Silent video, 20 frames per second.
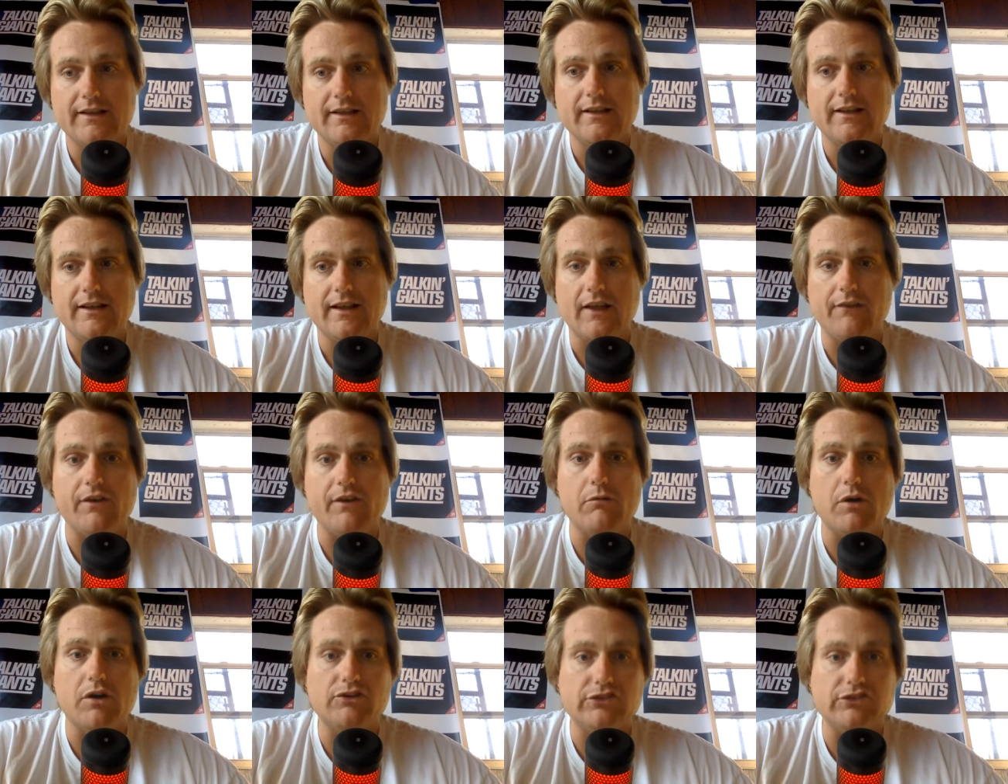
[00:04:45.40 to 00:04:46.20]
if it
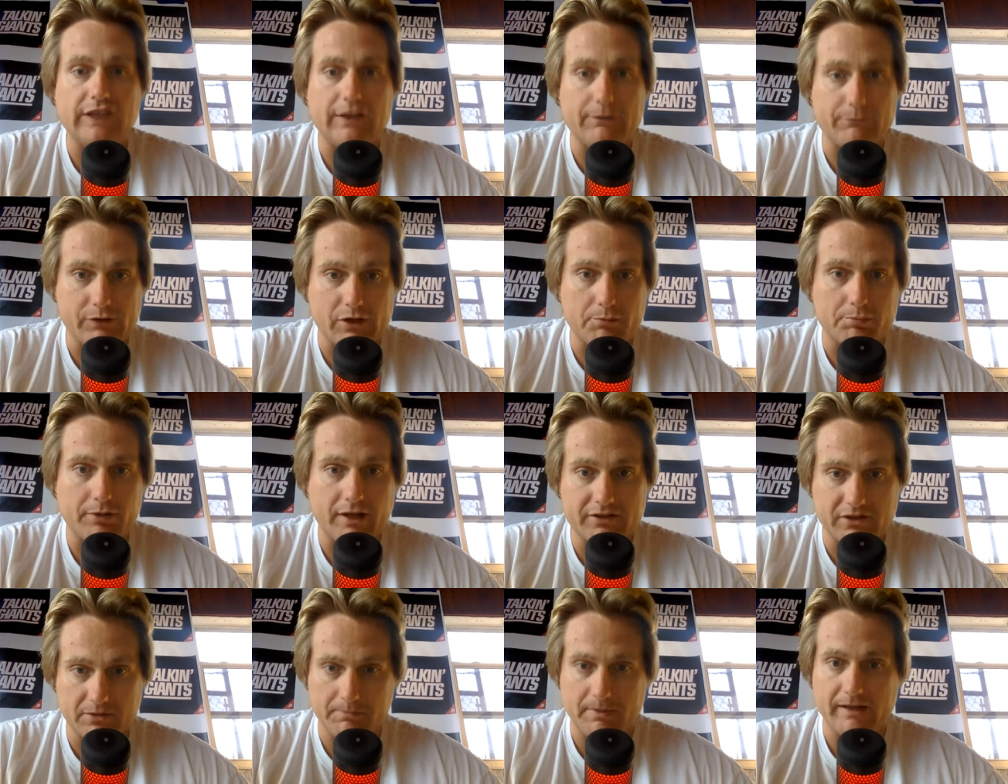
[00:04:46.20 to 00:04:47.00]
was if we were
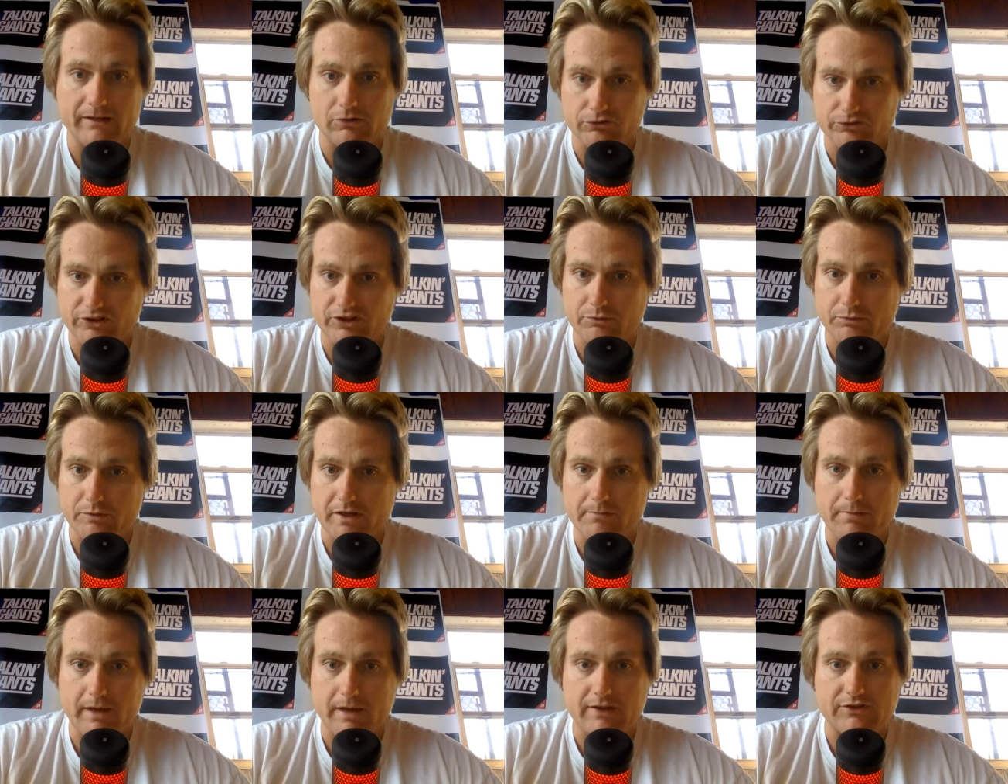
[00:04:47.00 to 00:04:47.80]
playing the Bengals this
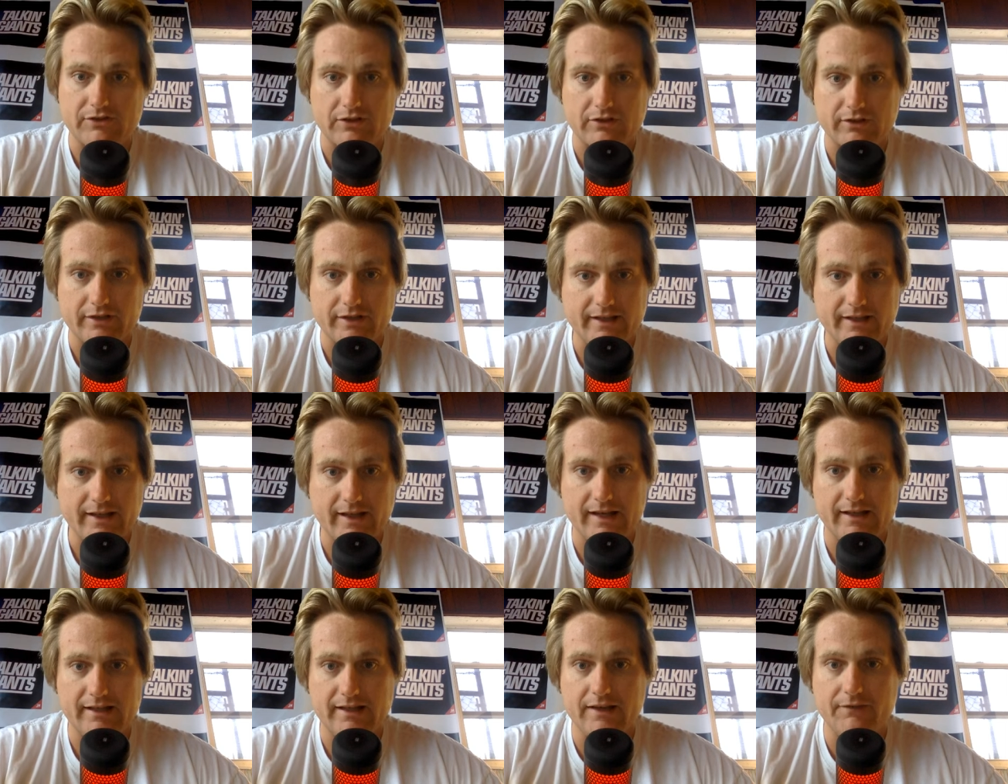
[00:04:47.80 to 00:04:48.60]
week, basically,
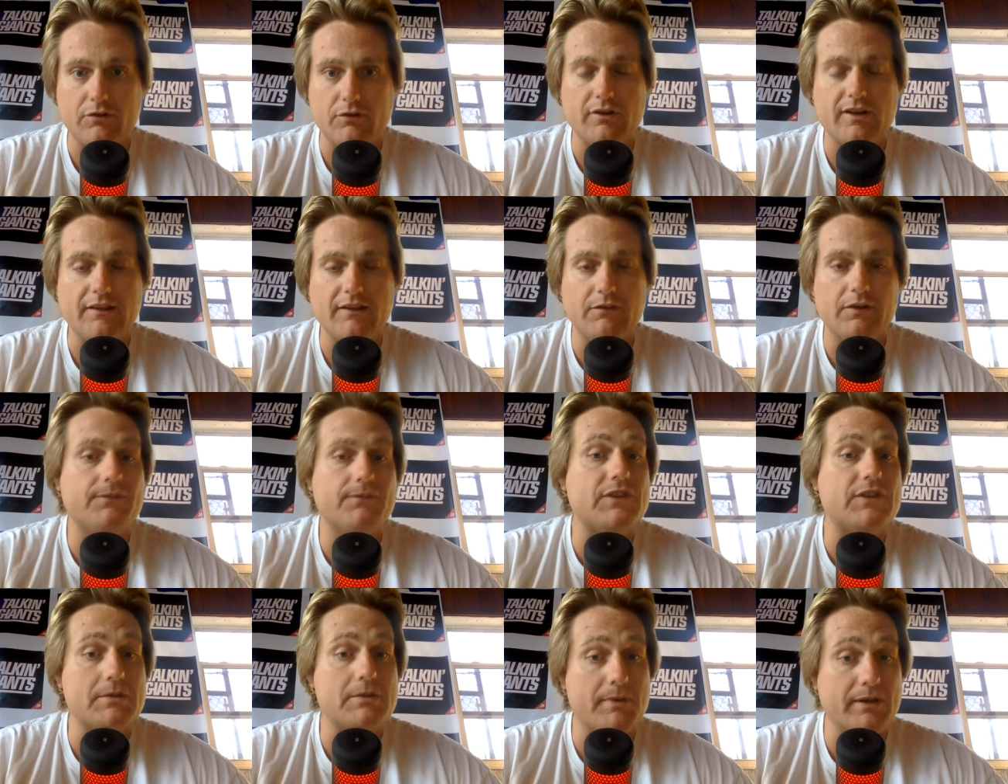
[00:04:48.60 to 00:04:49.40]
and even even if
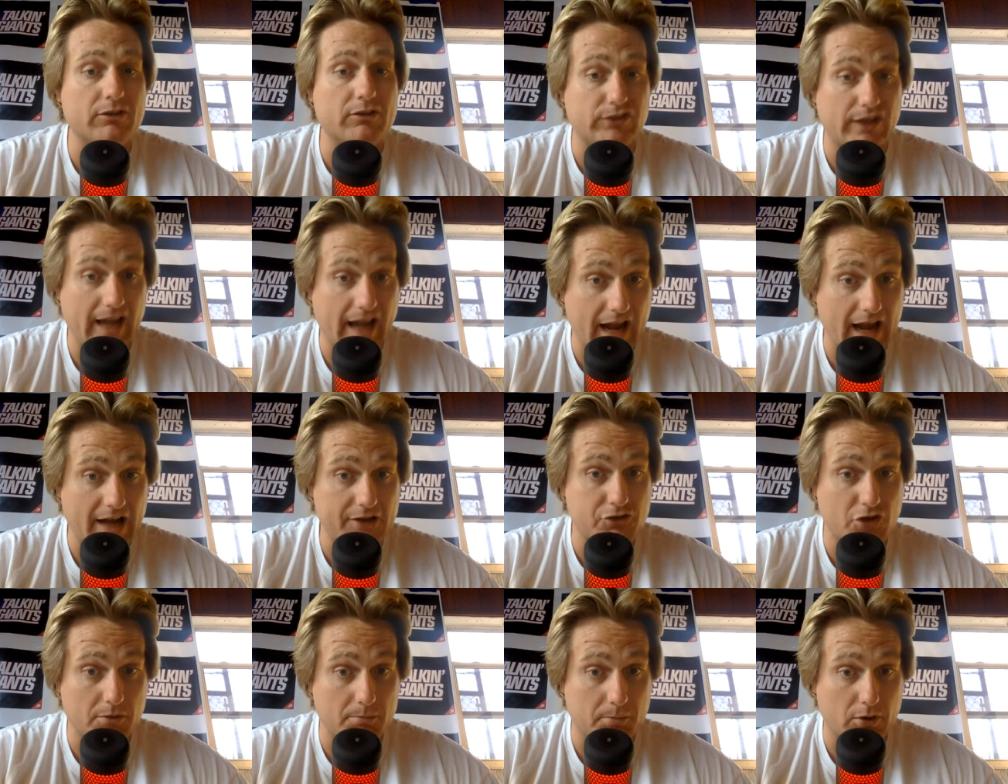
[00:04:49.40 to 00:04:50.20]
the Bengals had
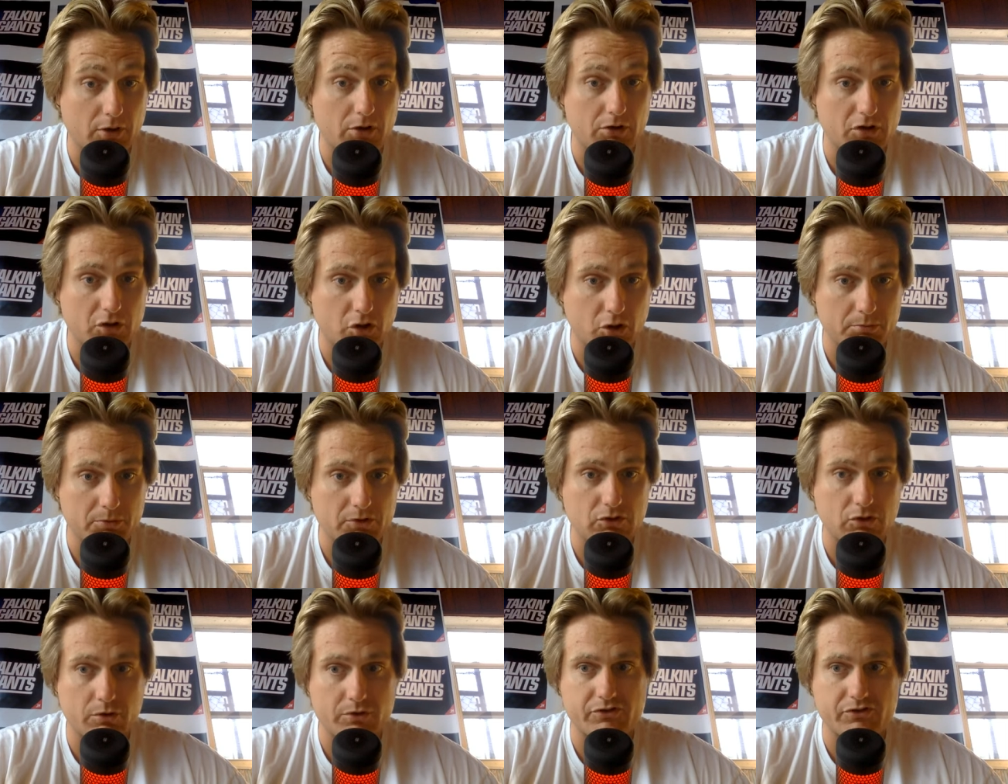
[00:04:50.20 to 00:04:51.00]
Joe Burrow and Colt
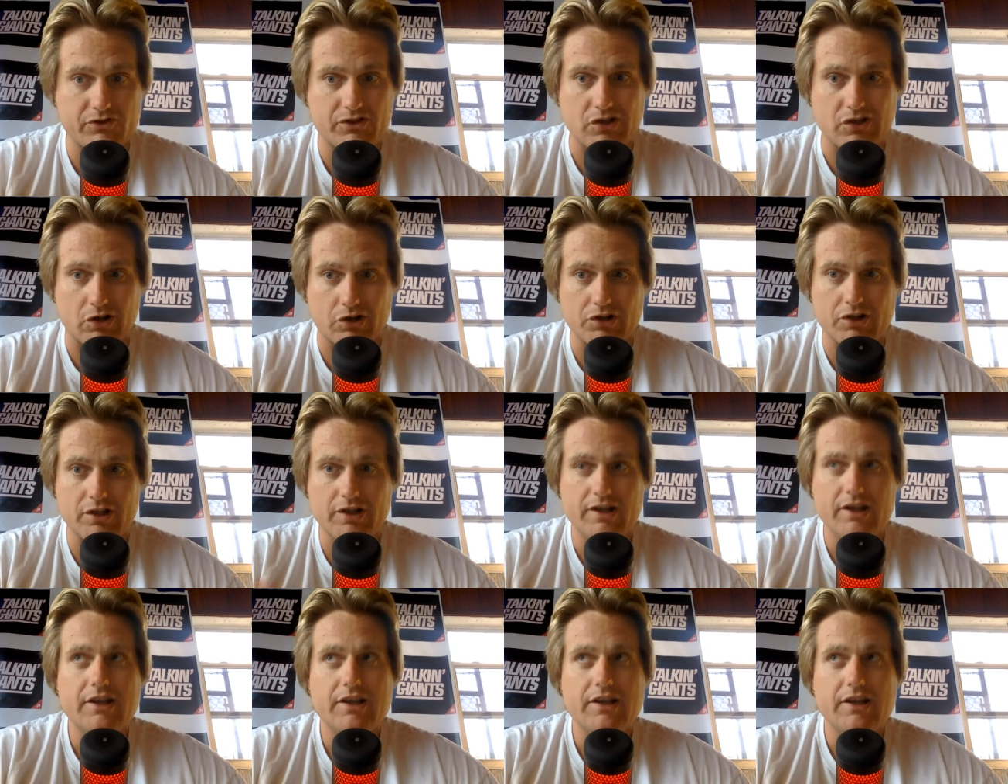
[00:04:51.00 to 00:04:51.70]
McCoy as your starter,